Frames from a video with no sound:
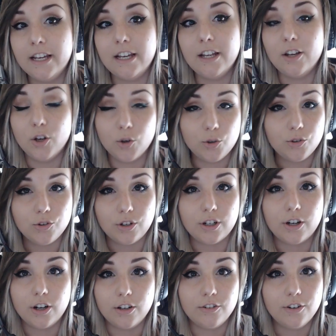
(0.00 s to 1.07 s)
no to a
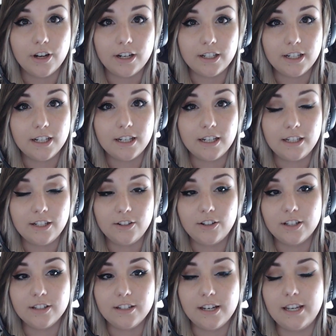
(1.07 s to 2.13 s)
contract, and that you
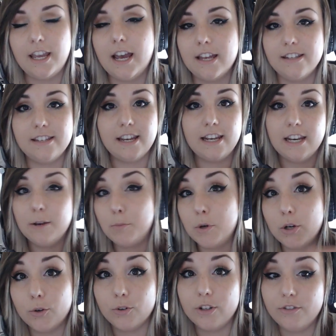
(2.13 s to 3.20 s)
can say, yeah, sign it, but
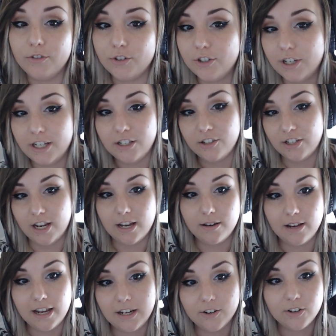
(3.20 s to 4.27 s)
only if you change that.
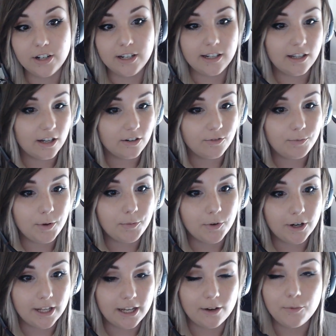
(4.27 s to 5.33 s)
I know that a lot of people
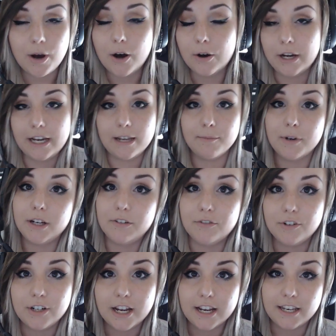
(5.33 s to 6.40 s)
are like, wow, I get money
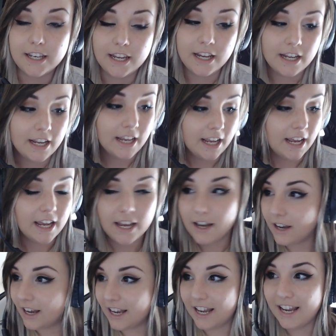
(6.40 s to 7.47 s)
for that.
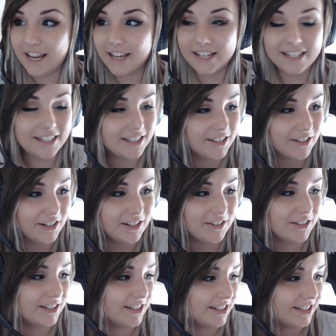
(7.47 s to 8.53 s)
Sorry,
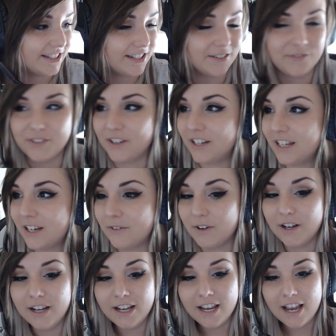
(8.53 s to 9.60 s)
you just jumped on the table.
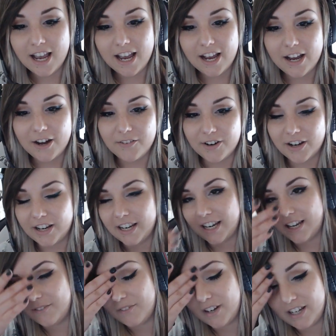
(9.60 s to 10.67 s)
Oh my god, I
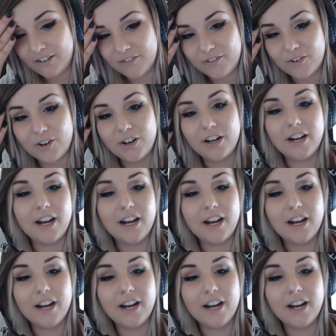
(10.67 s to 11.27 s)
get money for